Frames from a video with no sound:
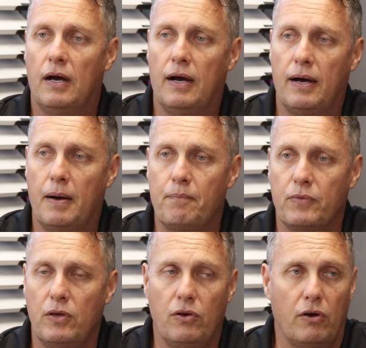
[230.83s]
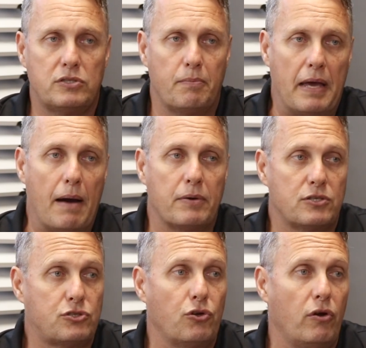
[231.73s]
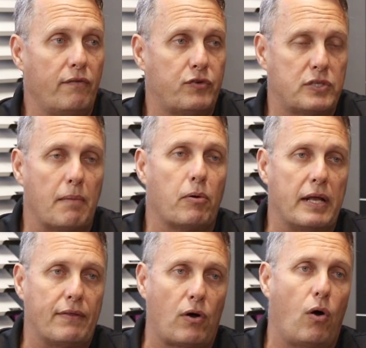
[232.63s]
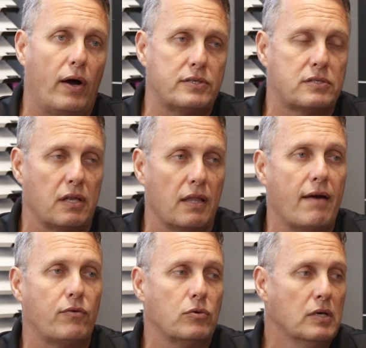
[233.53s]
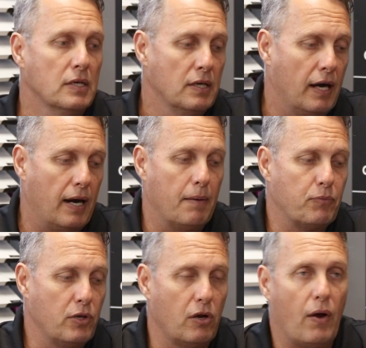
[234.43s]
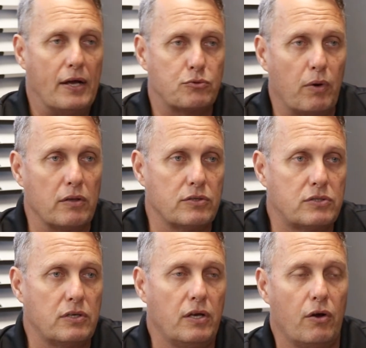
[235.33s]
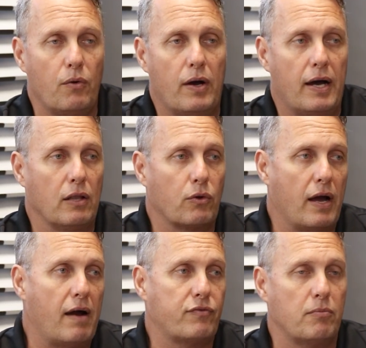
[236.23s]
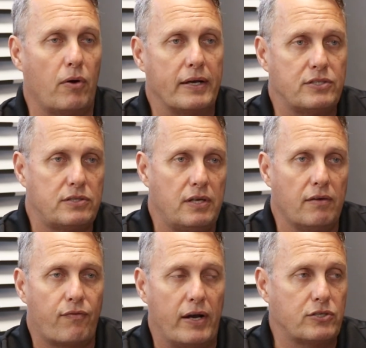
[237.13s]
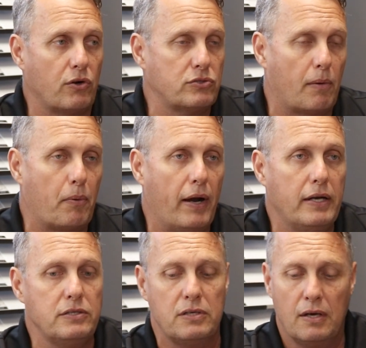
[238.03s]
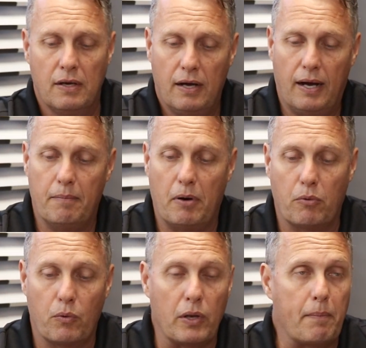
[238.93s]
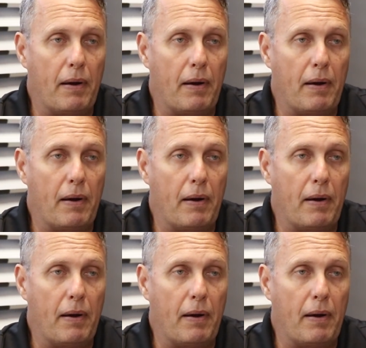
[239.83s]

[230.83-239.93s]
Um, you know, to be able to serve somebody at the highest level, um, you know, as well as, you know, uh, look after my existing franchised operators. Um, but we're really